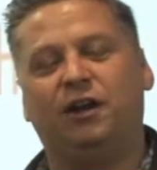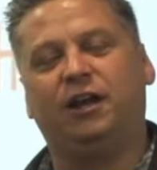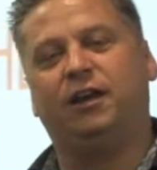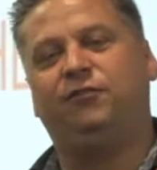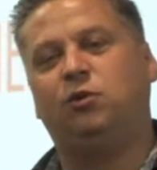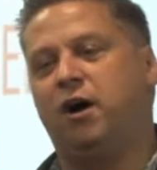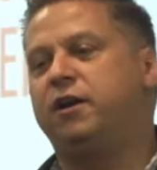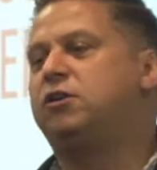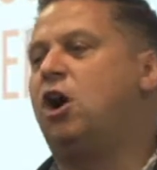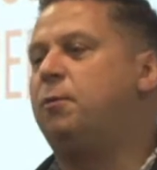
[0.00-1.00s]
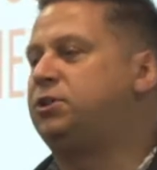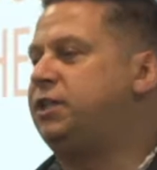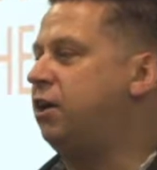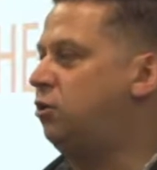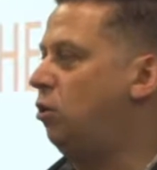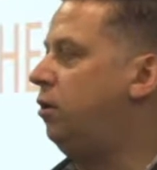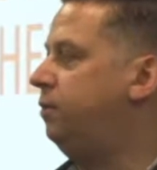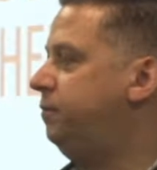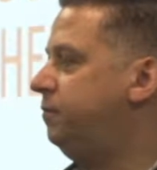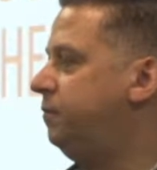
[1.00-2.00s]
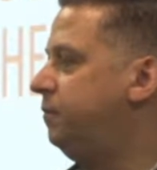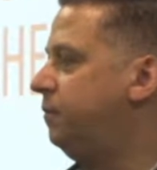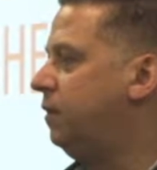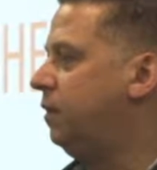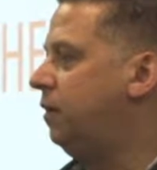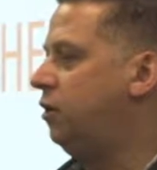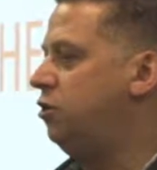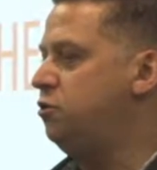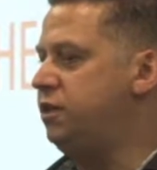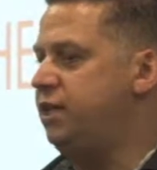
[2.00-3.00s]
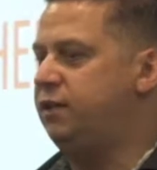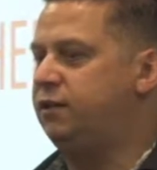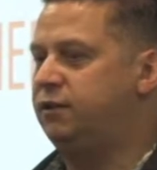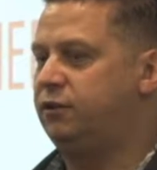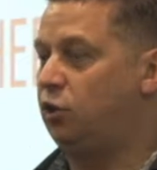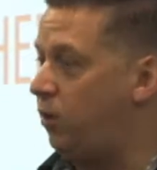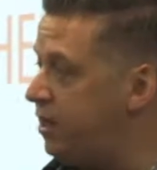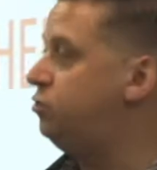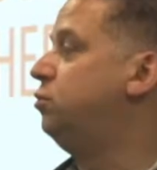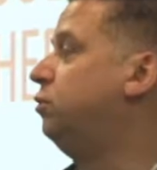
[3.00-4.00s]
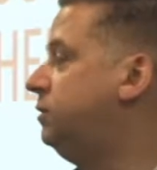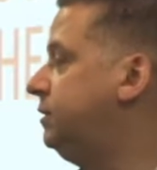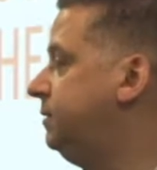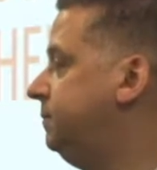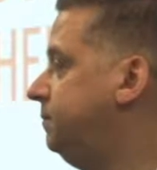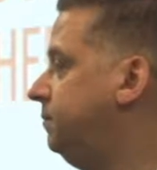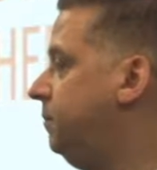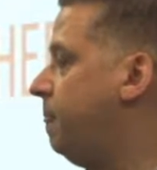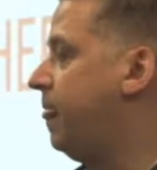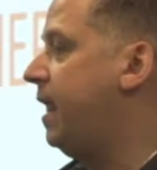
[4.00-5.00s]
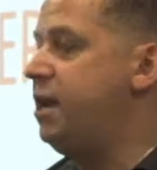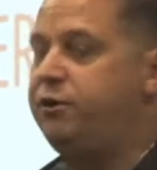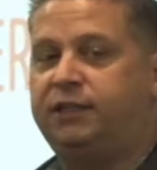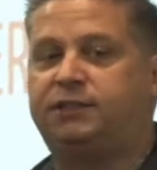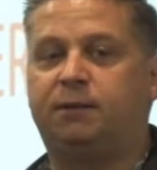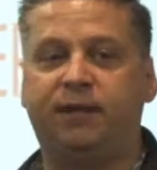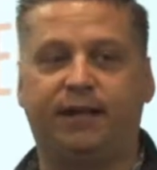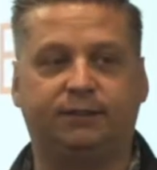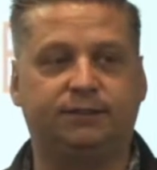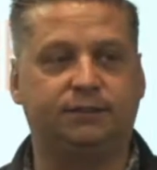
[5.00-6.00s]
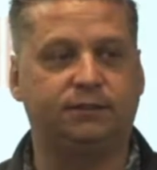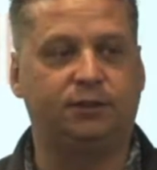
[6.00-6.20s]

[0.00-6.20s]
If you want to accomplish that goal, you need the right tools and you need something else.